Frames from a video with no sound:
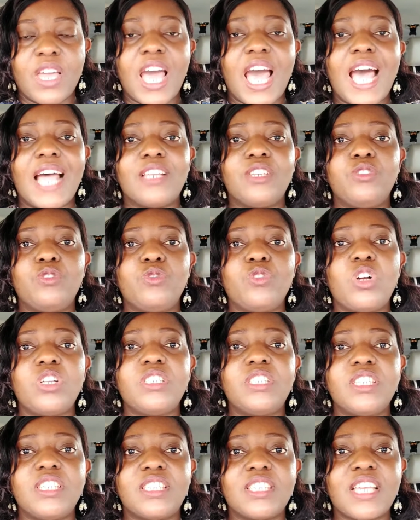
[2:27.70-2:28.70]
And do
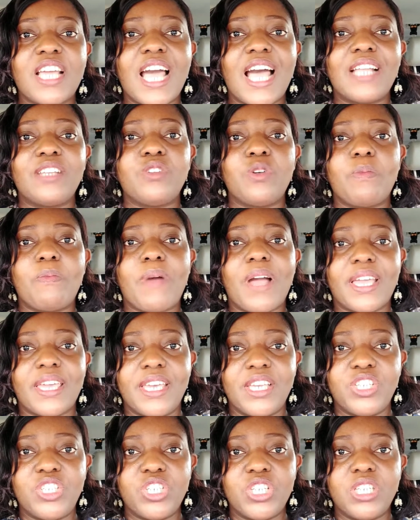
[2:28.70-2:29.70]
not discard your
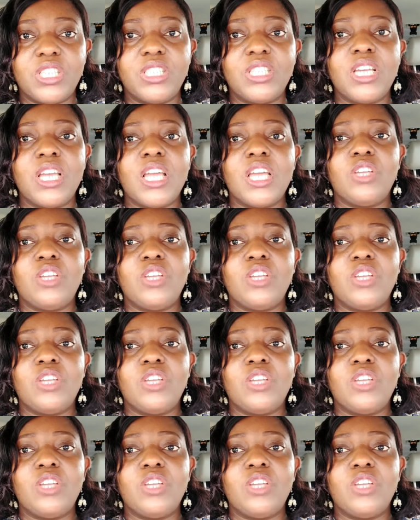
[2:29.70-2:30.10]
packaging,